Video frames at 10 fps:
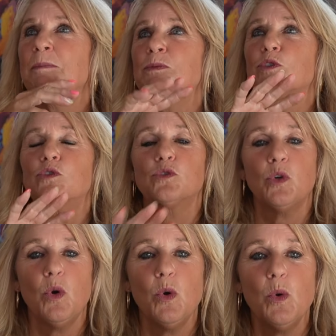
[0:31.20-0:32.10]

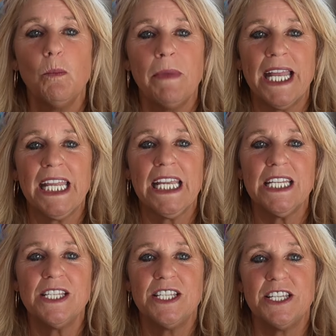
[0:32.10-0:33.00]
so
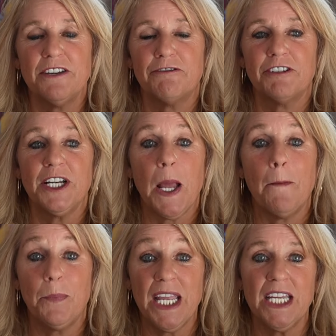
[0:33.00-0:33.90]
many different
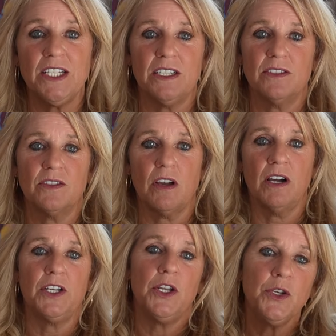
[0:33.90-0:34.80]
opinions
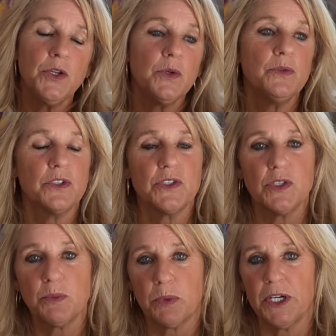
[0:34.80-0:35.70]
on new
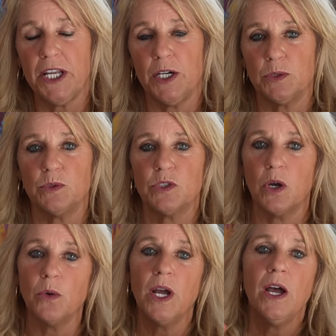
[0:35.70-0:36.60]
versus pre-owned.
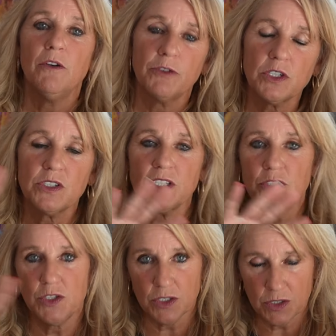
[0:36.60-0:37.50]
So first,
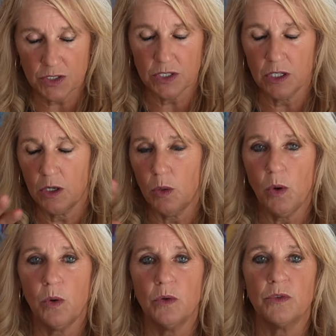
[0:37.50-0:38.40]
let's just go
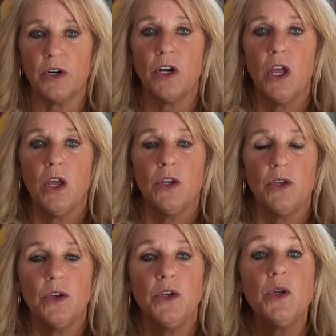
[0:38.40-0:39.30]
over
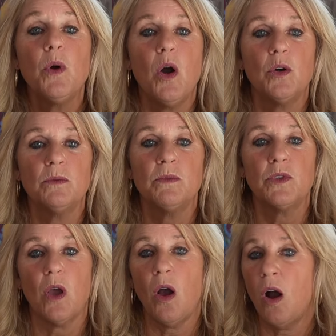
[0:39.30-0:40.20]
new
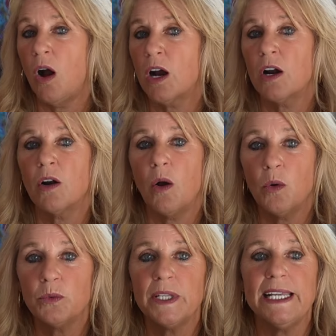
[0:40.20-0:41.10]
homes are
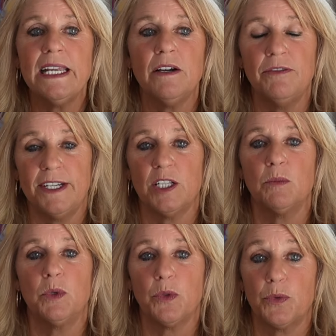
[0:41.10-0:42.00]
only
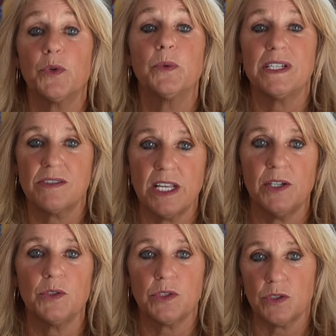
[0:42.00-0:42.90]
available through a
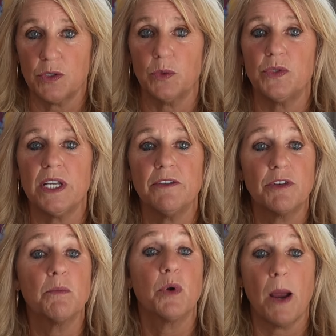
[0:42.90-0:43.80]
sales associate
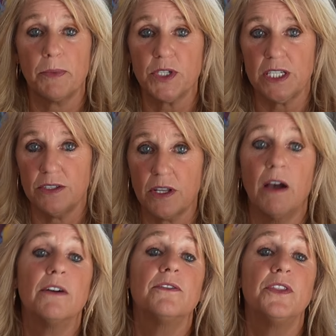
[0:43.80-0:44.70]
from Properties
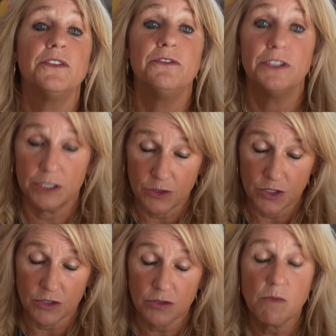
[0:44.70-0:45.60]
of the
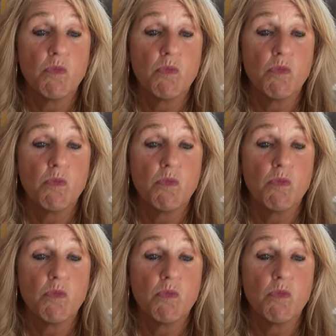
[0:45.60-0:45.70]
Villages.